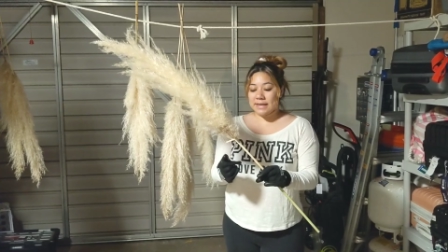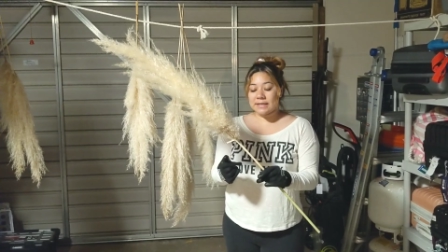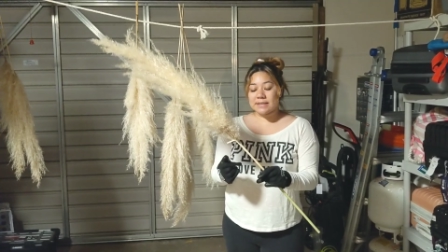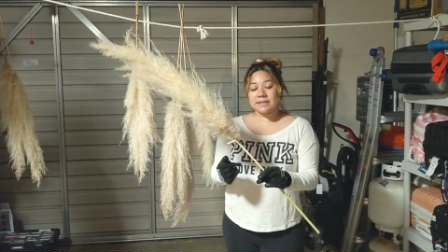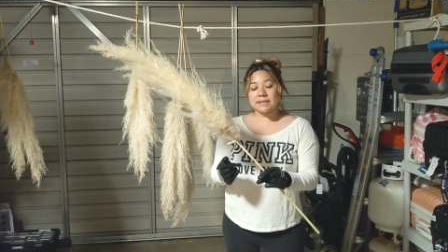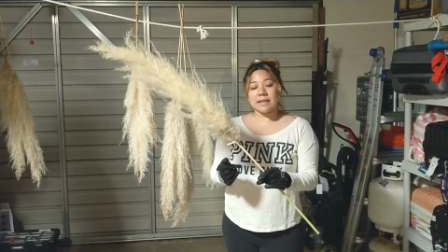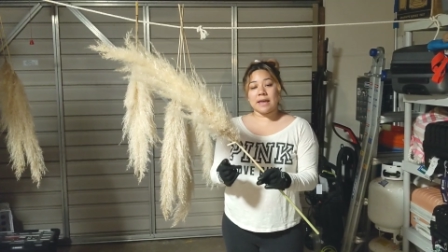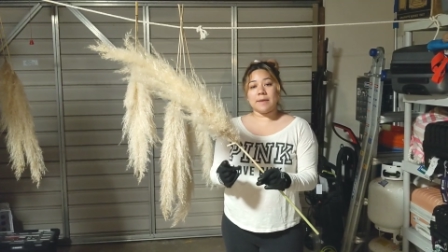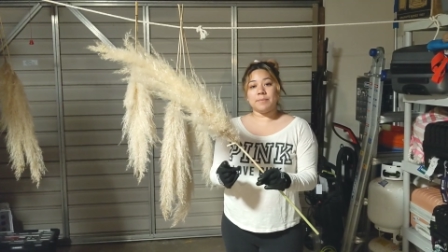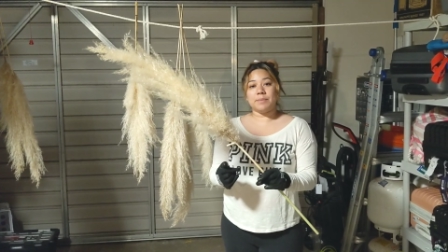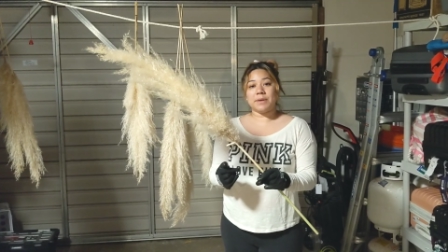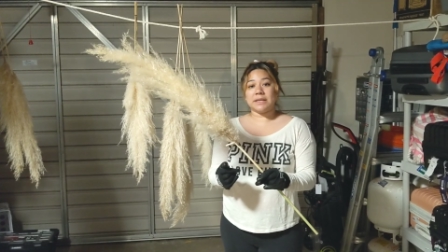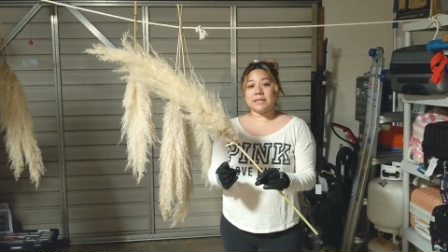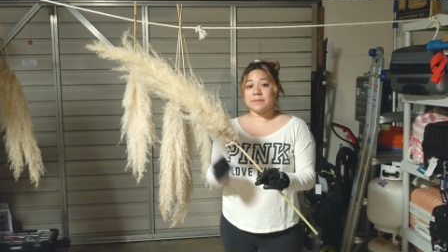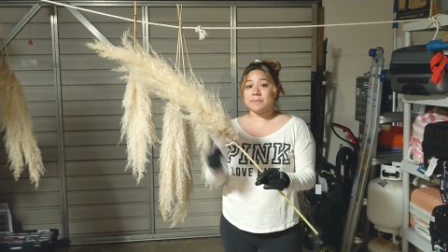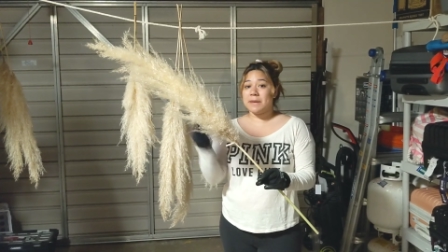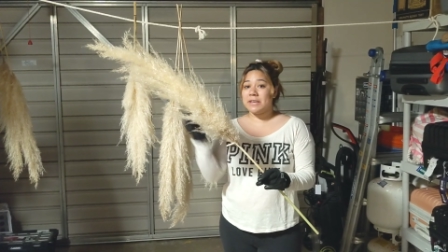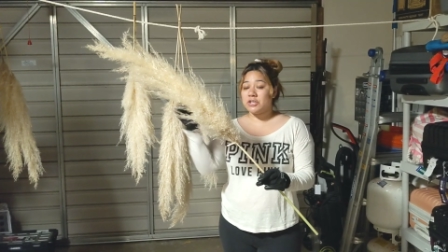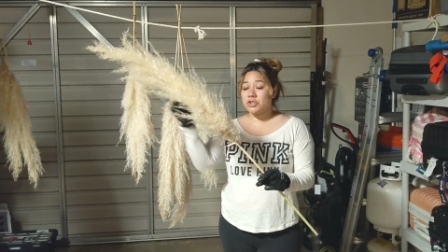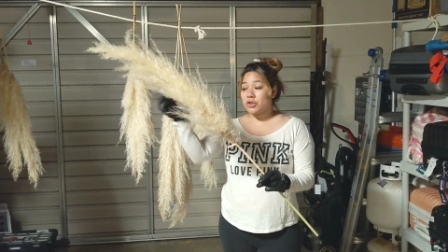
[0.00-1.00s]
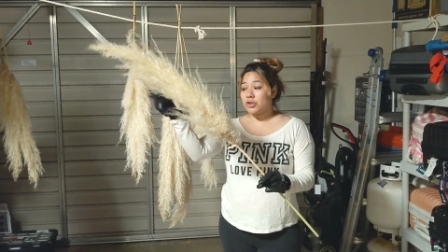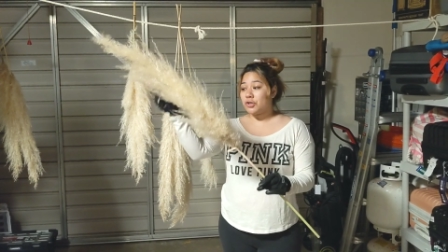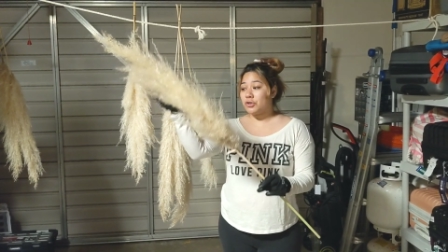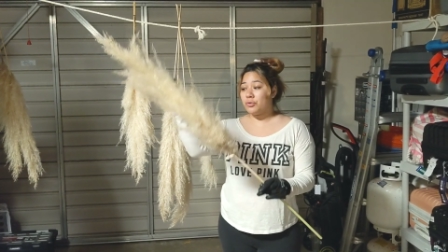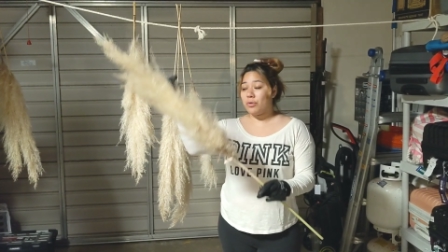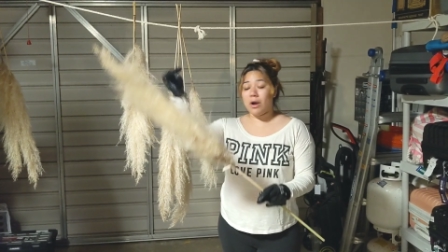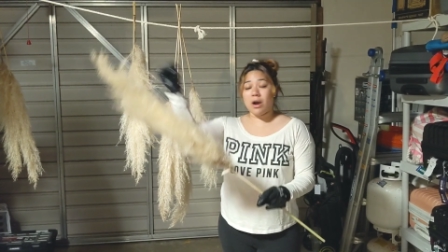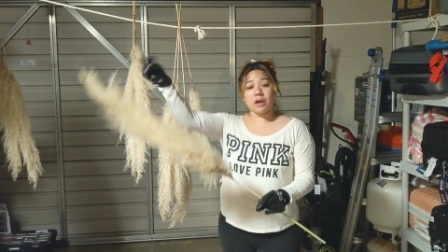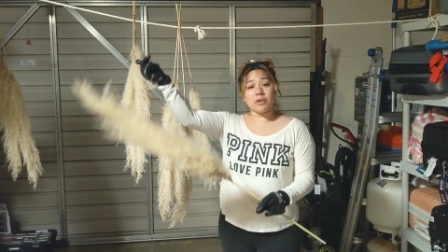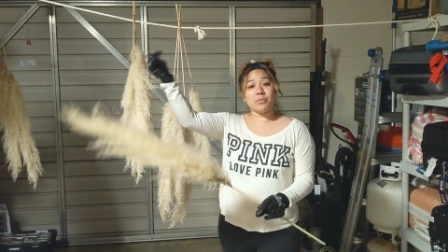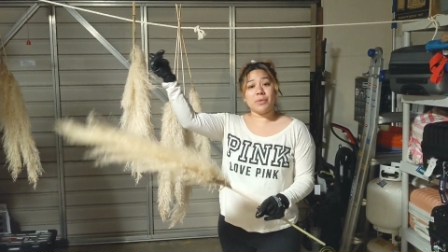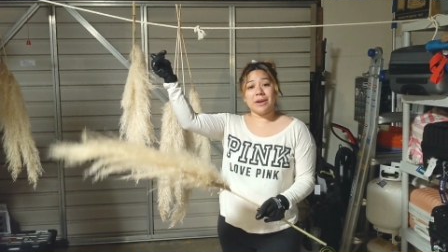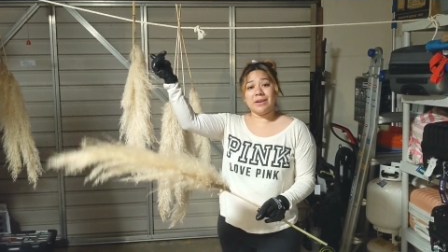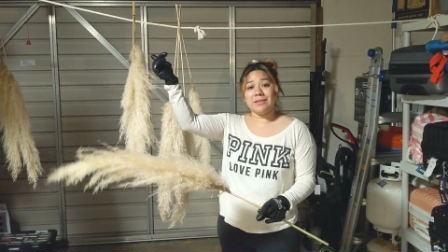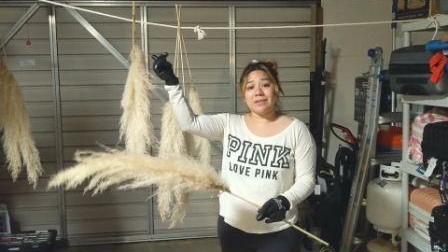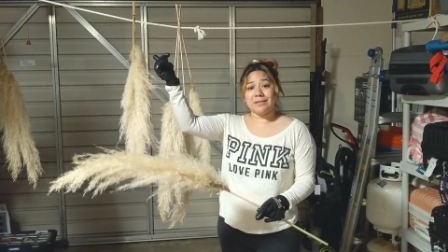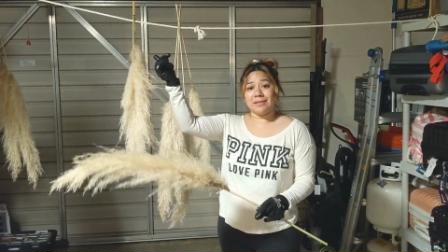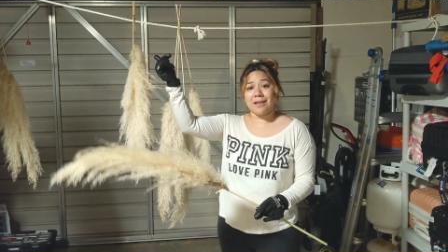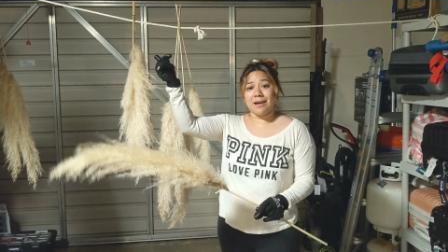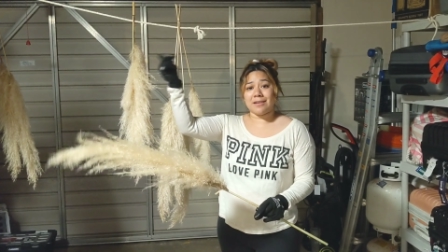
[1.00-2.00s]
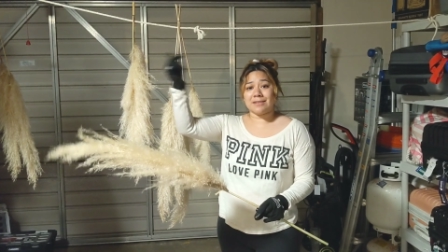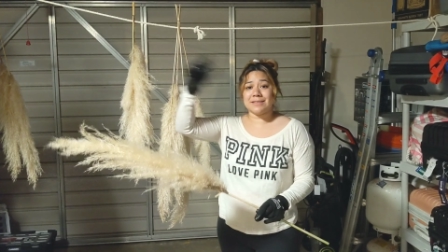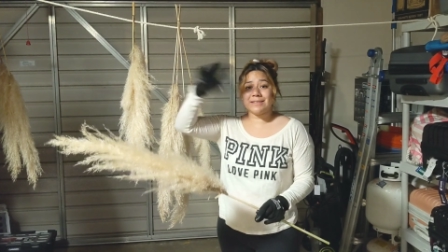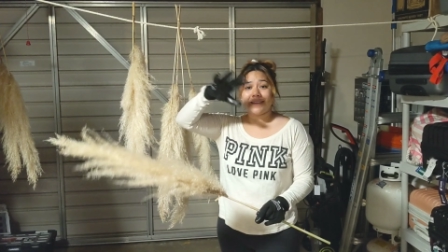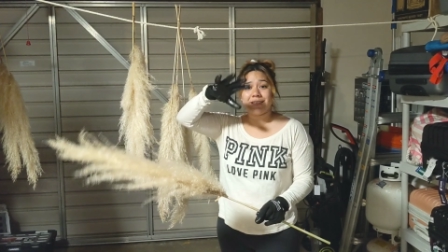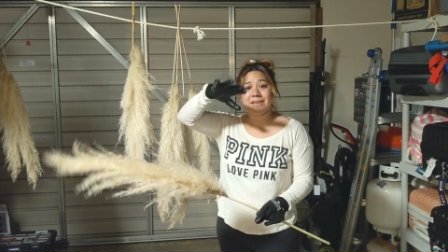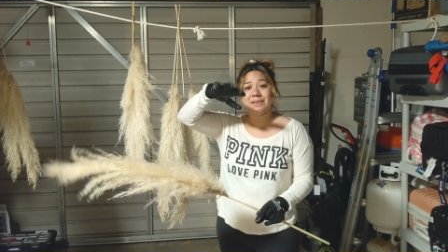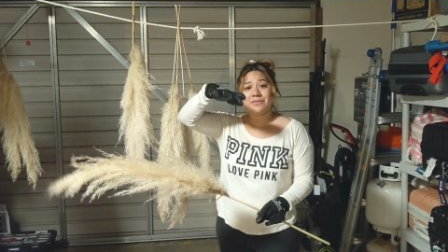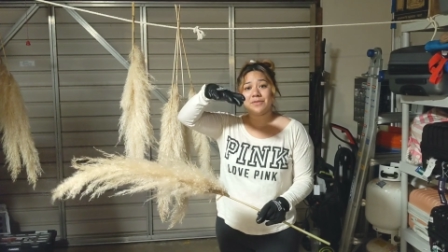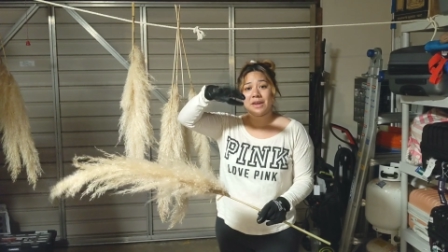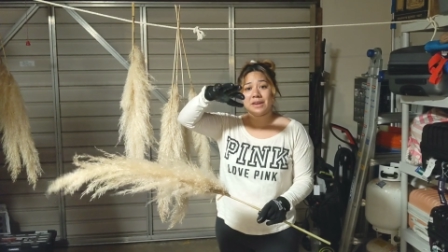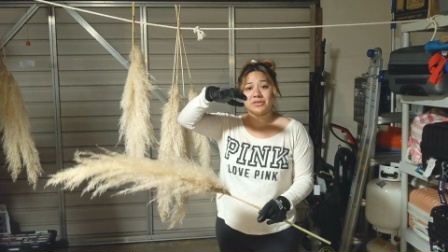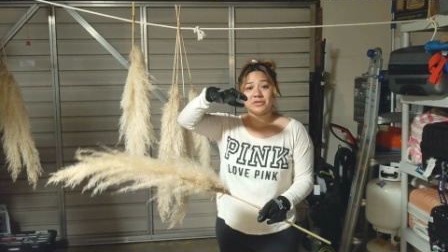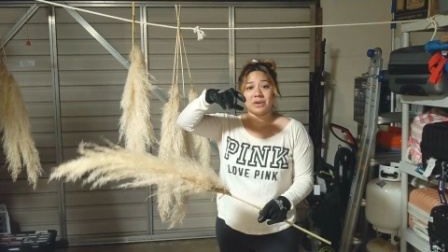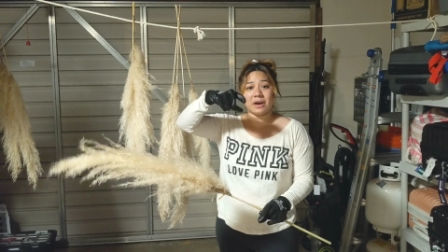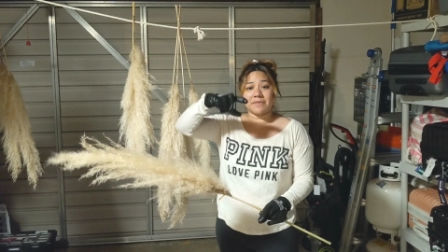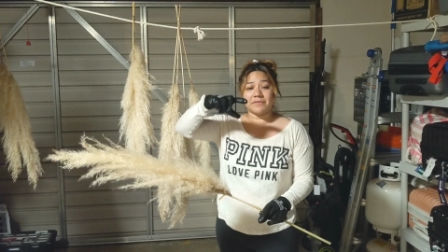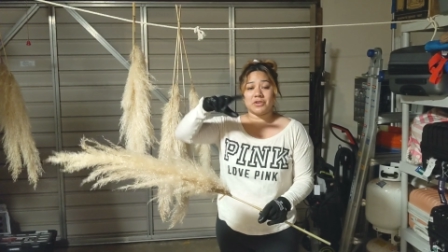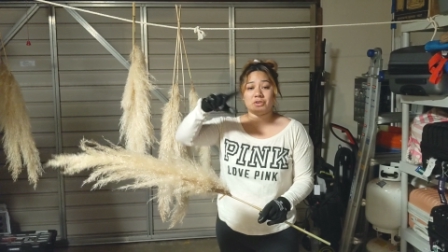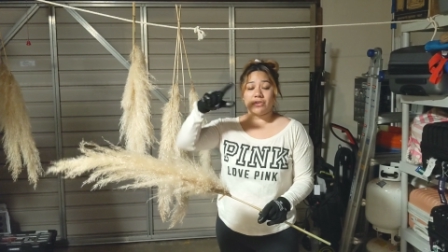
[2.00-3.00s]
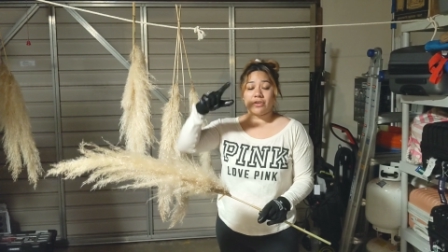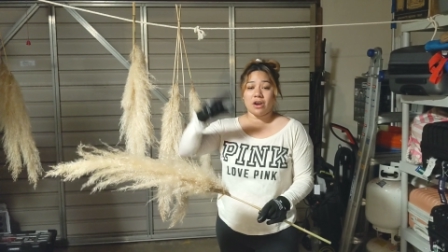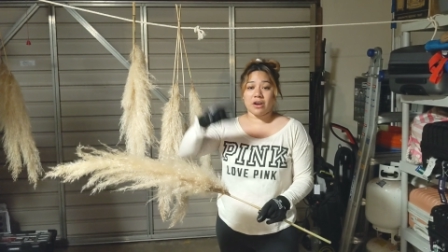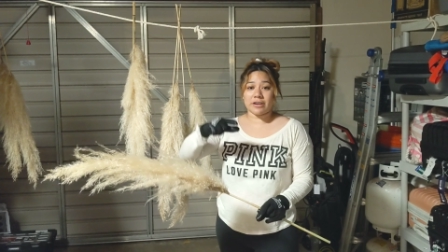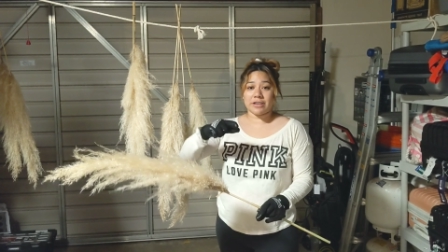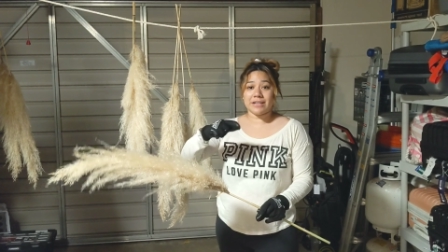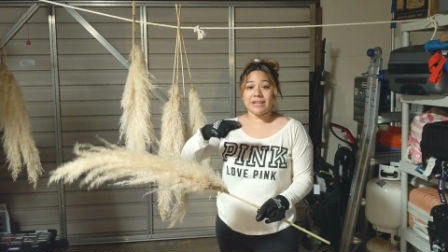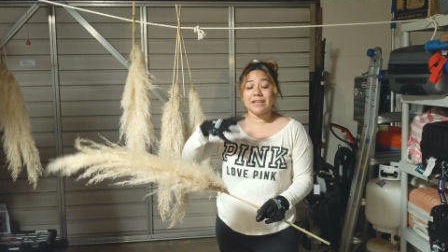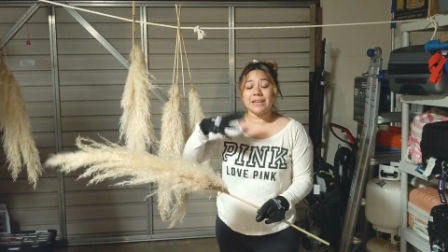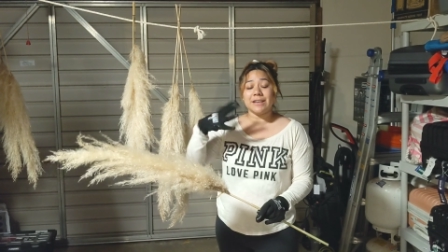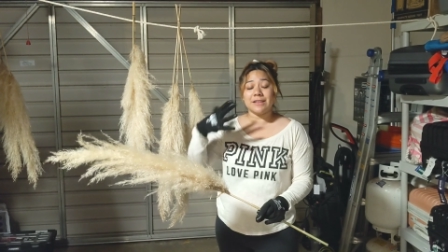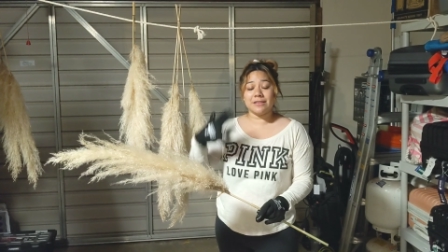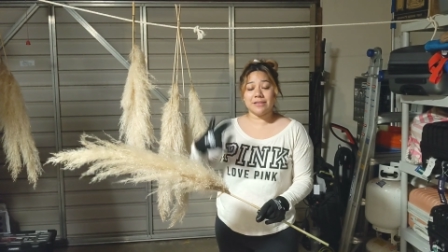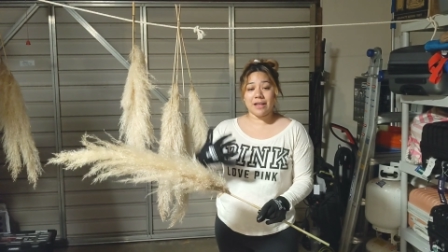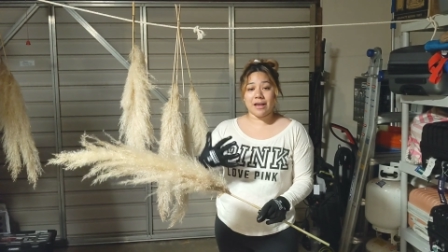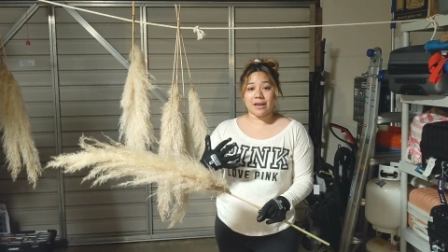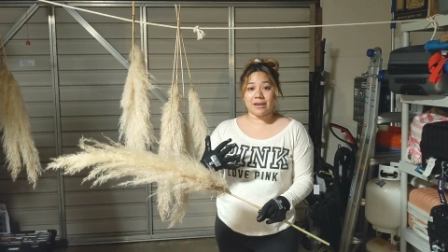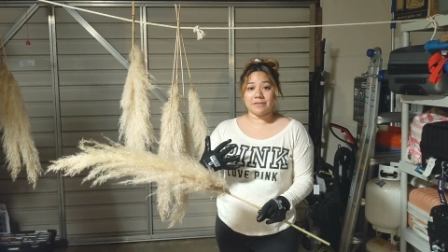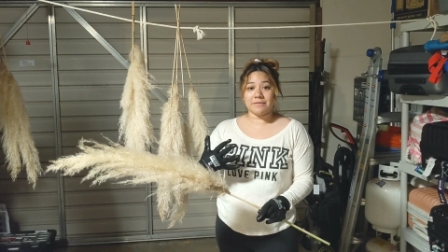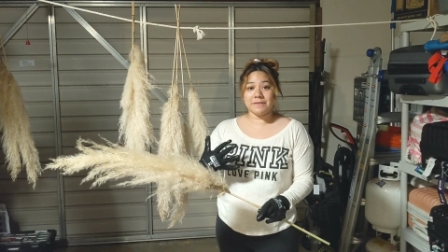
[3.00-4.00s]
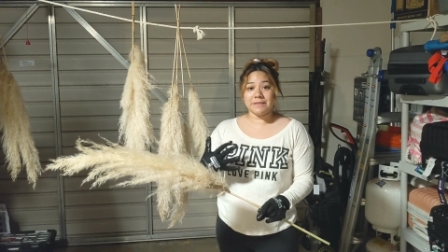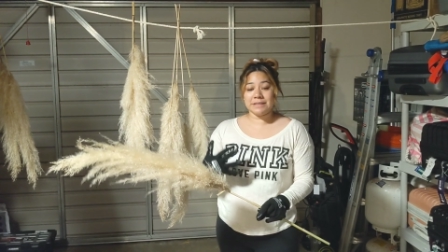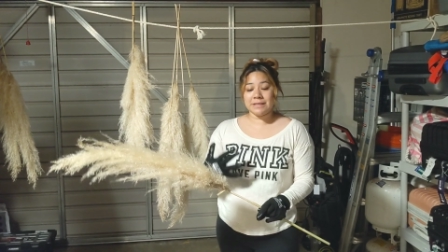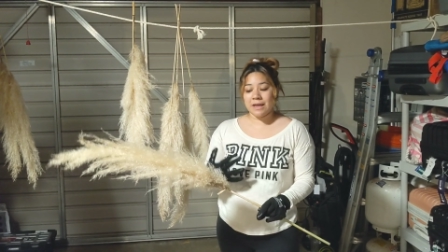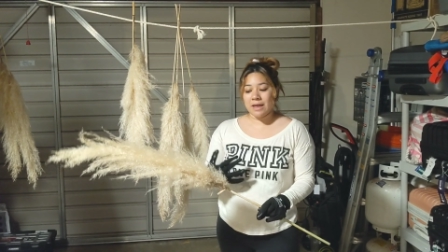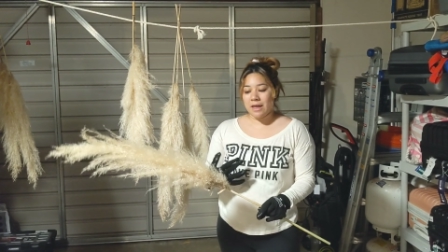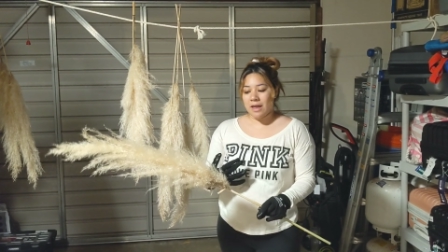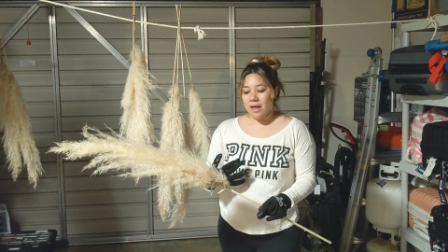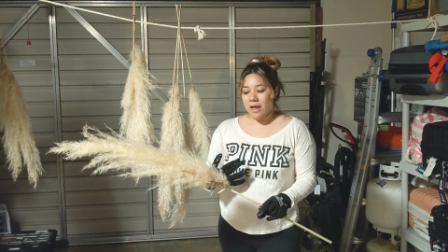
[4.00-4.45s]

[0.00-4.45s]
The second step is make sure you are wearing a long sleeve and you have your gardening gloves,